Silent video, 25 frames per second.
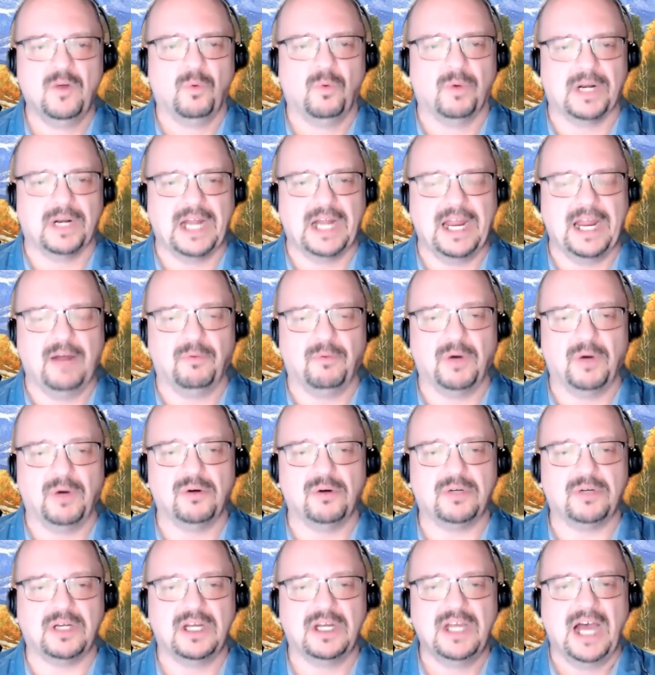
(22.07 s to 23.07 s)
When I
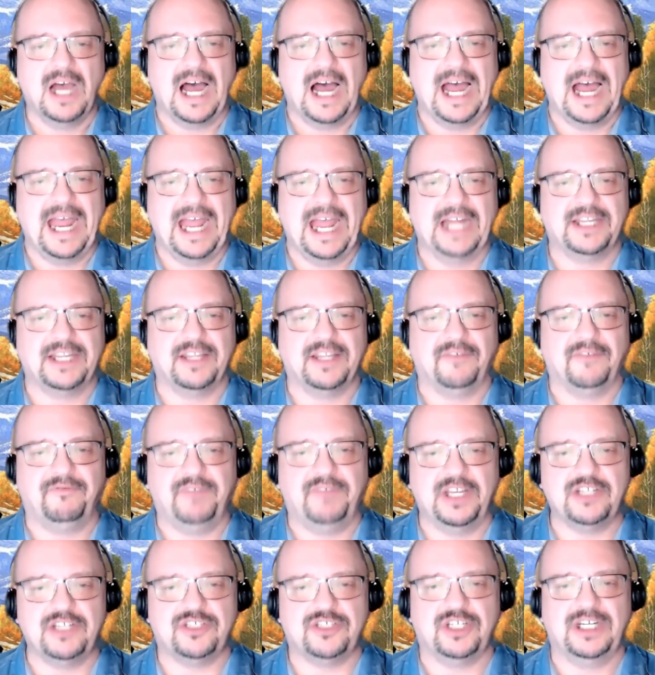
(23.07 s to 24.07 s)
awoke, I had the
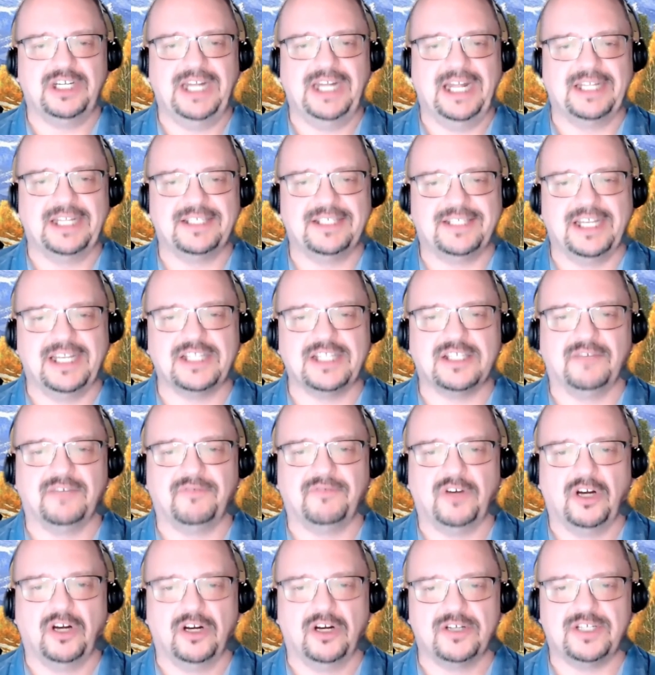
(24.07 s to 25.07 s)
vision and sense
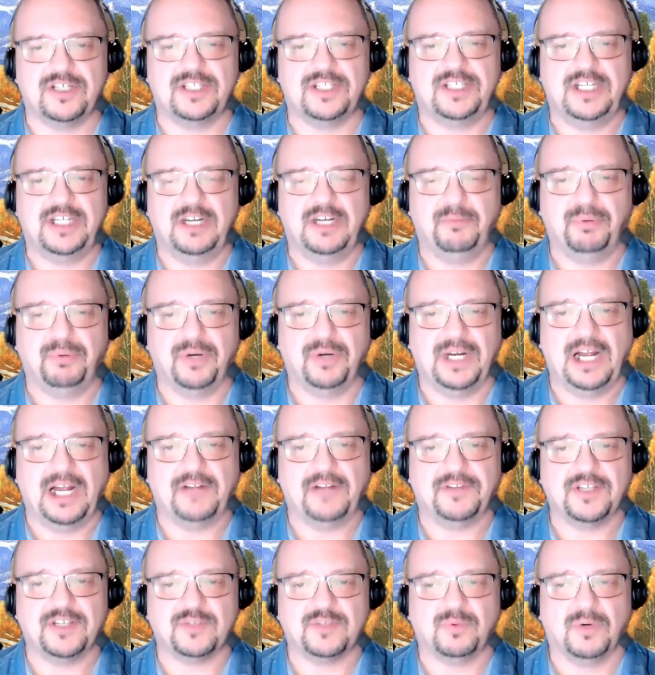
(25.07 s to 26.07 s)
of urgency to put
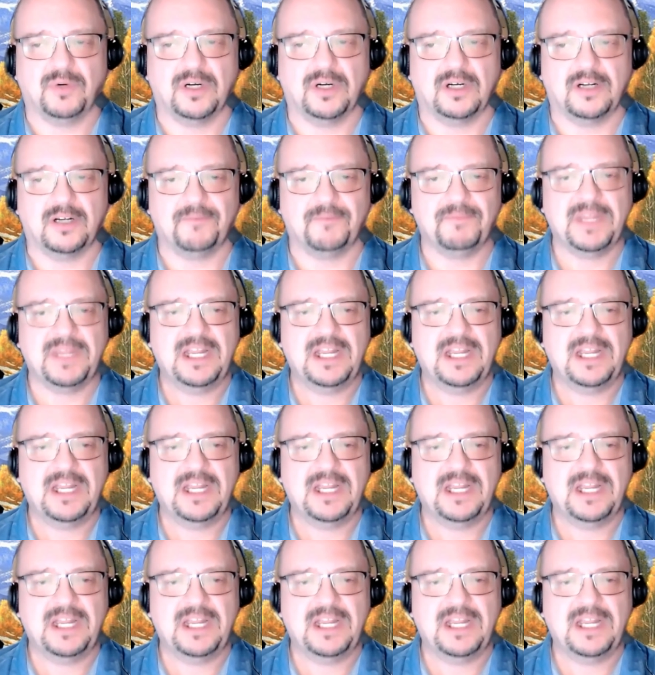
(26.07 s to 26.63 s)
out this word.